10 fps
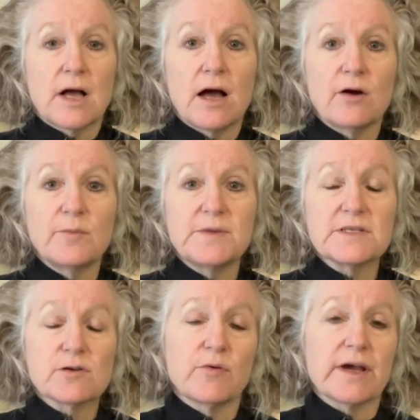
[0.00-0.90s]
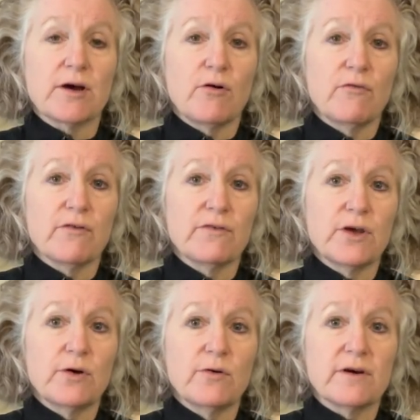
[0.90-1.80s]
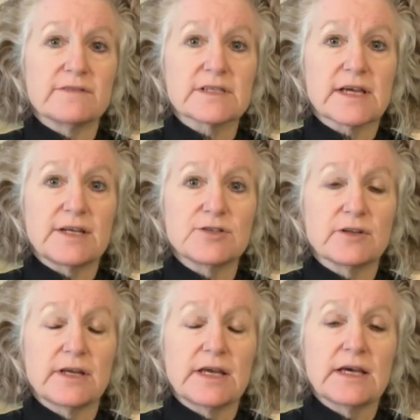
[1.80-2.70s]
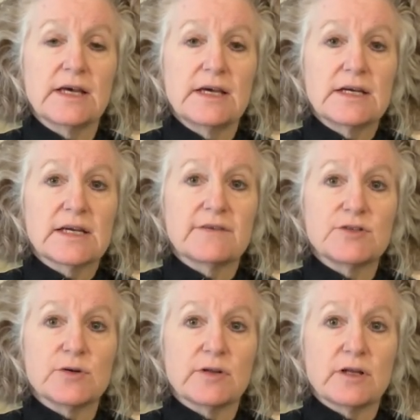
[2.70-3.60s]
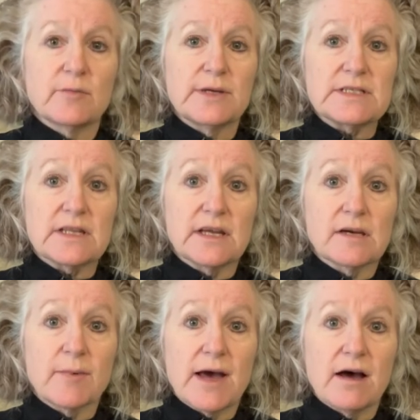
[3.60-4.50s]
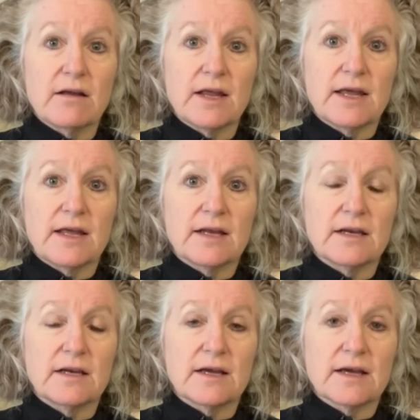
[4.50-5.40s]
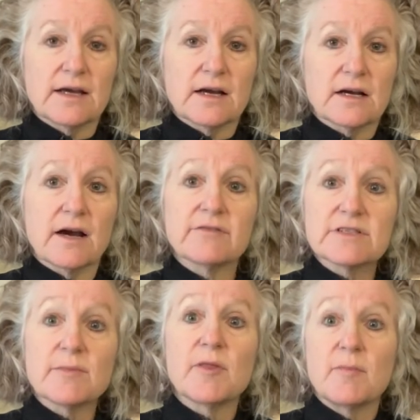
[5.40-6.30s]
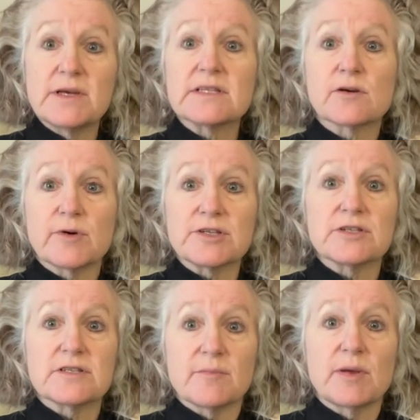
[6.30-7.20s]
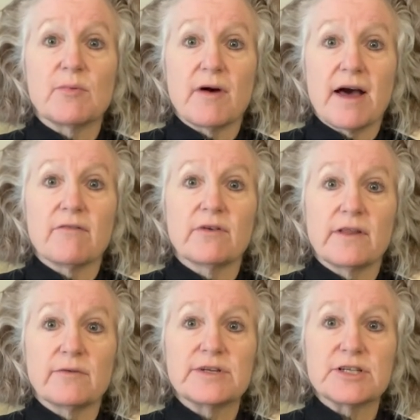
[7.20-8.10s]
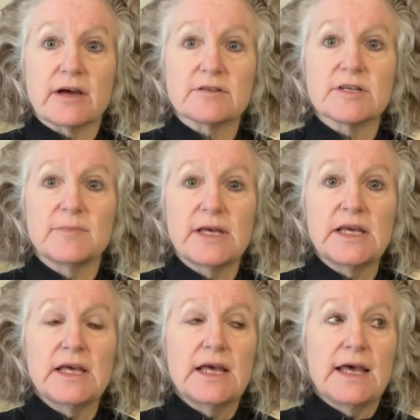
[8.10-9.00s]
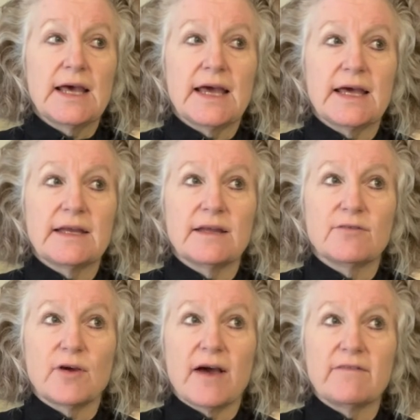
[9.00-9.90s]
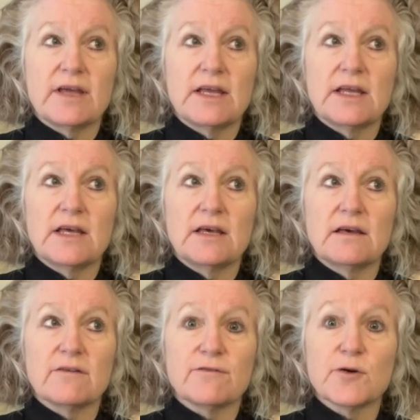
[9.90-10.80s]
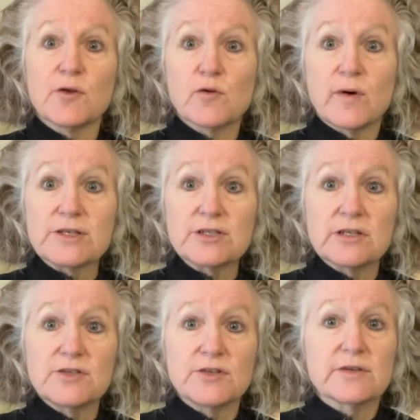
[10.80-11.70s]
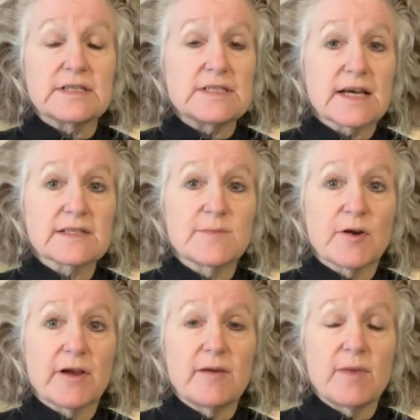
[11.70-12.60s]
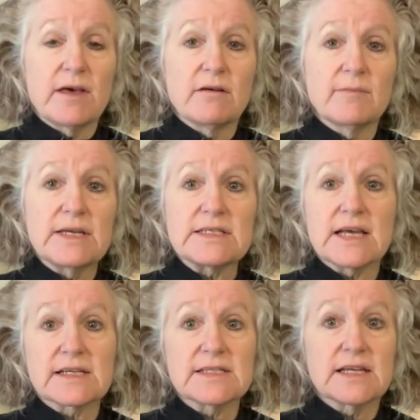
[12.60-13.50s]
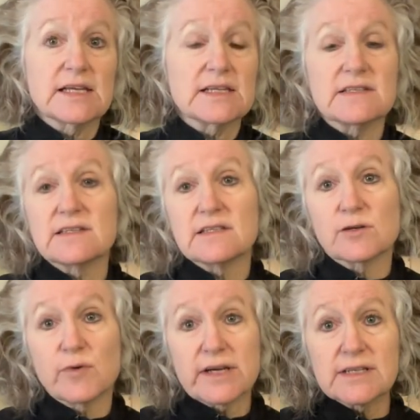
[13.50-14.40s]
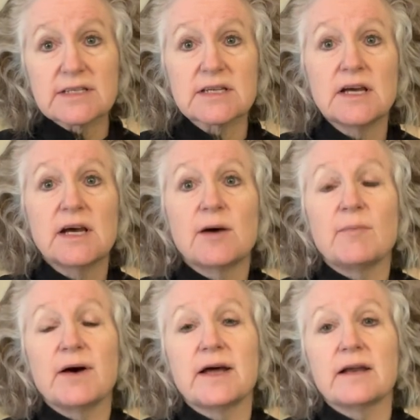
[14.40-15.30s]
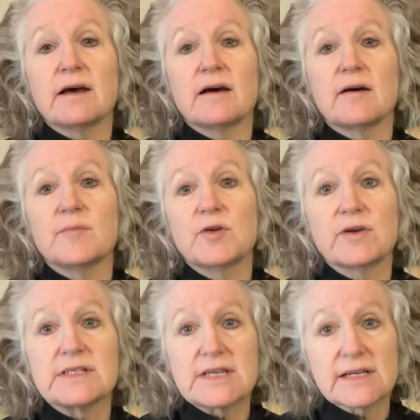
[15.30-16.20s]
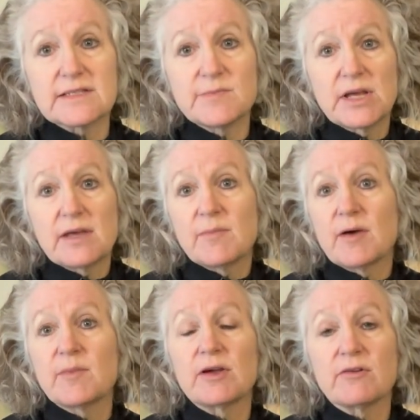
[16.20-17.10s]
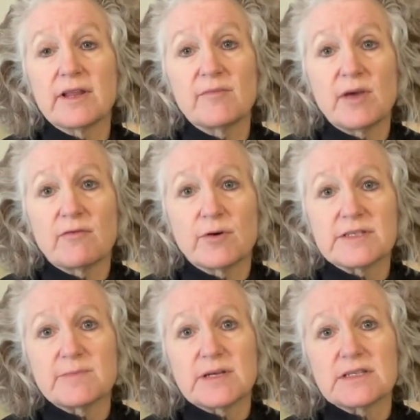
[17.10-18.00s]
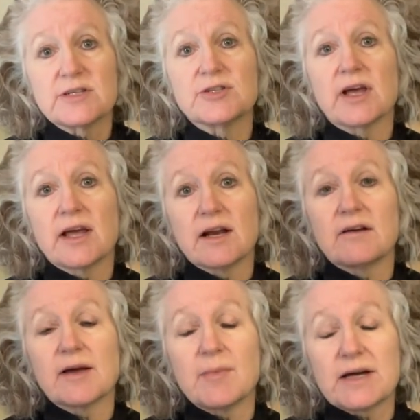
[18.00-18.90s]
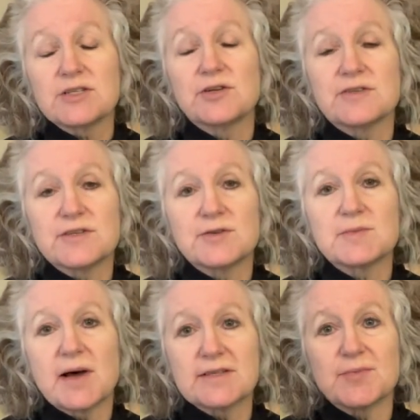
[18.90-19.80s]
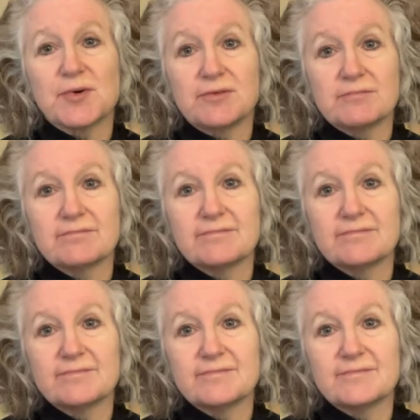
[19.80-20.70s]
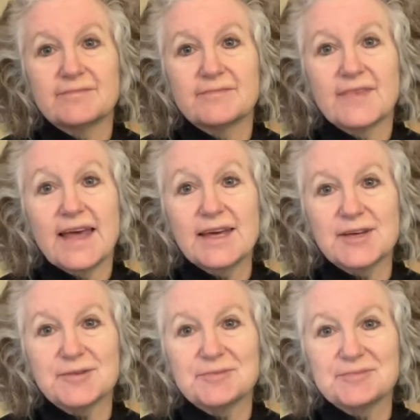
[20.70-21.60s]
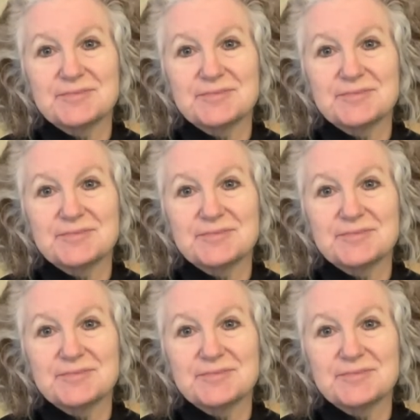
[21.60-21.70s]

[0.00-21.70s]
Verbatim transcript: I hope this quick overview of scheduling gives you a little bit to think about and covers some of the basic questions that people have when they reach out to me. And if you have any further questions, you can text me or email me. Texting is the quickest, but um, you can text me, email me, or leave me a voice message, and I'll get back to you as soon as possible. Thank you.